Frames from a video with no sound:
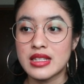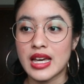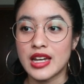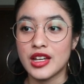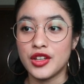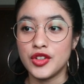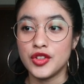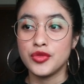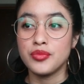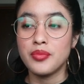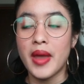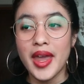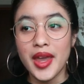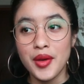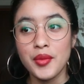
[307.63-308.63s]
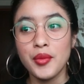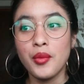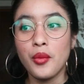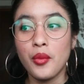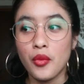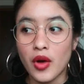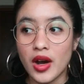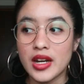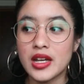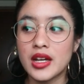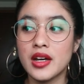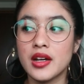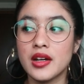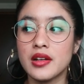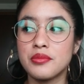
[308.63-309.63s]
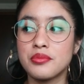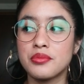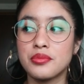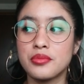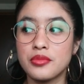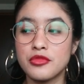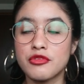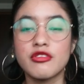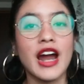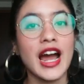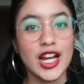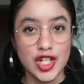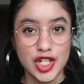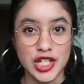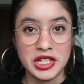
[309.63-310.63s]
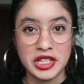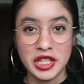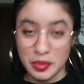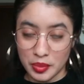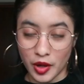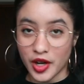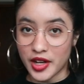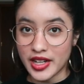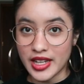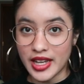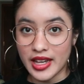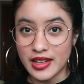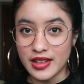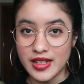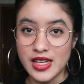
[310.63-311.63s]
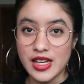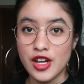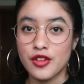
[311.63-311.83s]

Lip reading: that you may want to ration the partying.